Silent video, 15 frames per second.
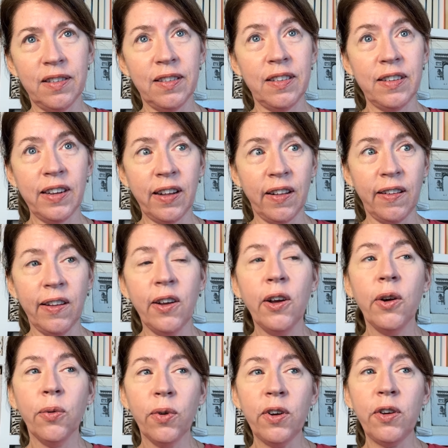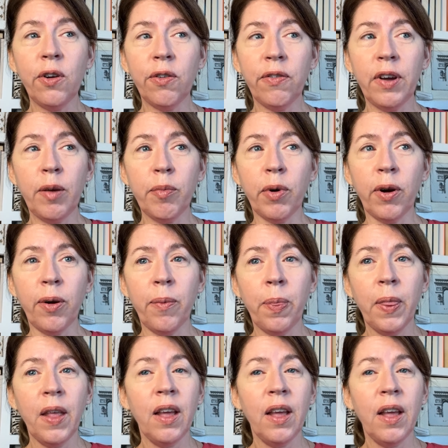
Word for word: still, we're in November.